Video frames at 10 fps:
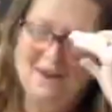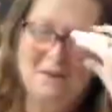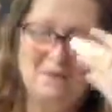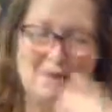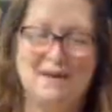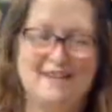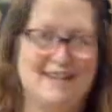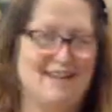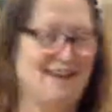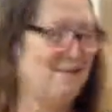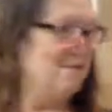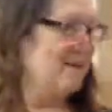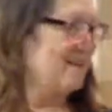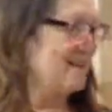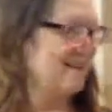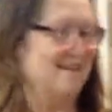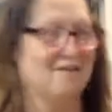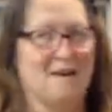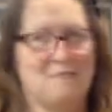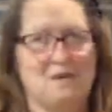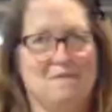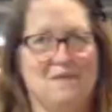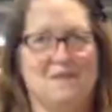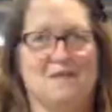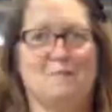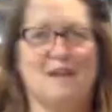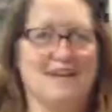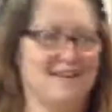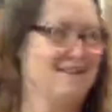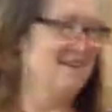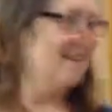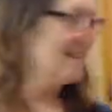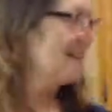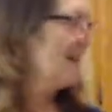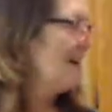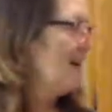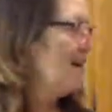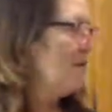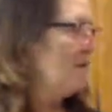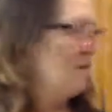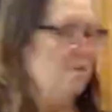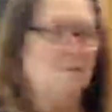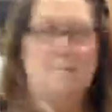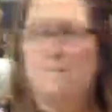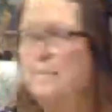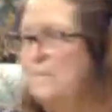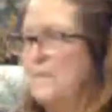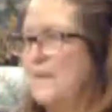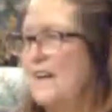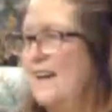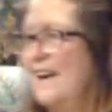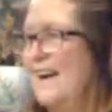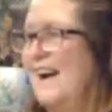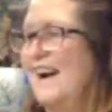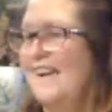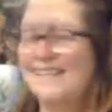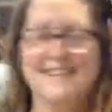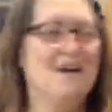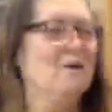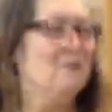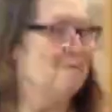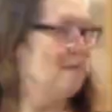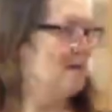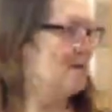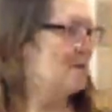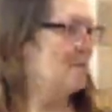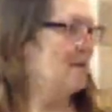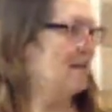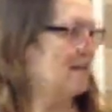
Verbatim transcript: we would have done that when we cooked the ground beef for the spaghetti sauce. Yeah, chicken taco hype. we made the spaghetti